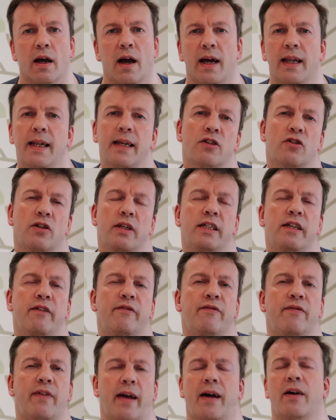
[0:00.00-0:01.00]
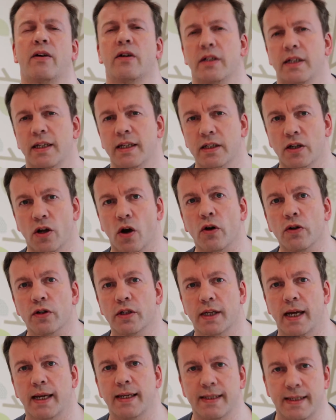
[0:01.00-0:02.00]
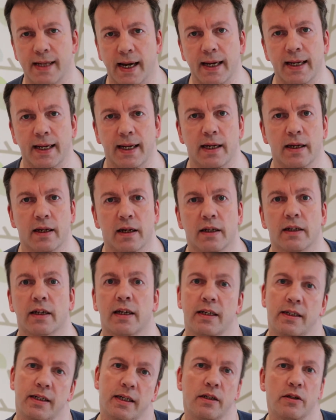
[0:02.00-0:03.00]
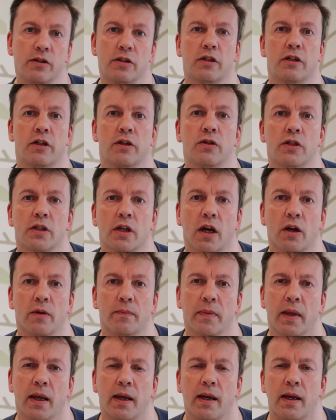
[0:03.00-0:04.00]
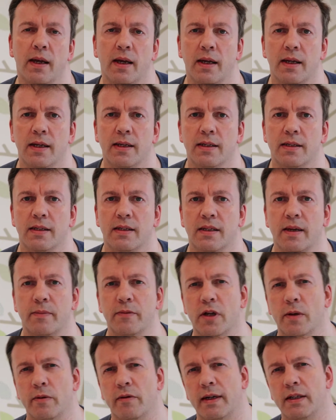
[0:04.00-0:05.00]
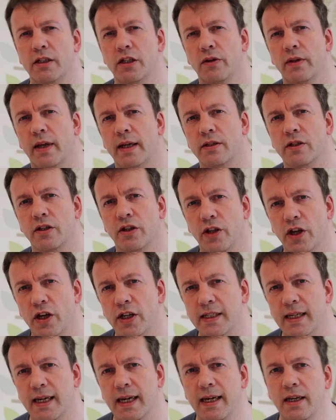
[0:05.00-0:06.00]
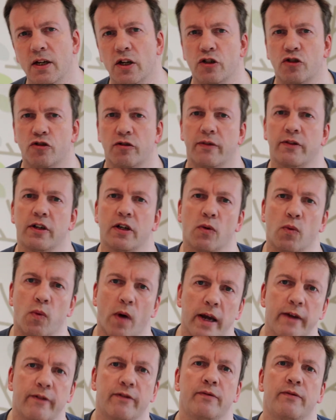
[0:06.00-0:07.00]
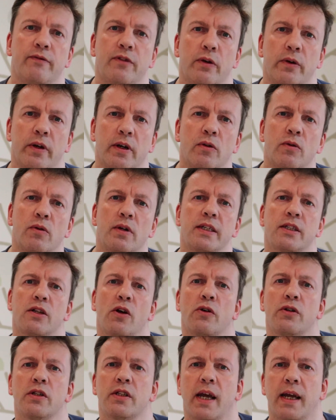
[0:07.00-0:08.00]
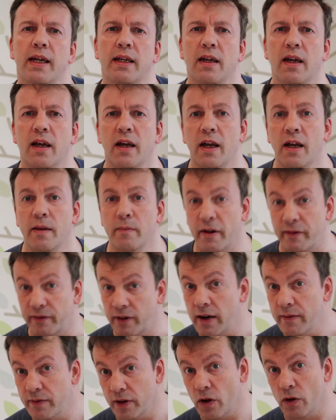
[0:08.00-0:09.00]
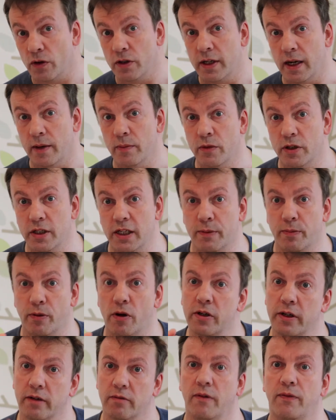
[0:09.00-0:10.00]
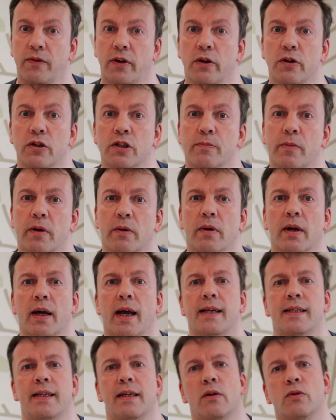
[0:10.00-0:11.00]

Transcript: I literally devoured his content daily and continue to do so. Sometime around 2013, I drifted away from viewing all his content. My favourite content was his product reviews, but as he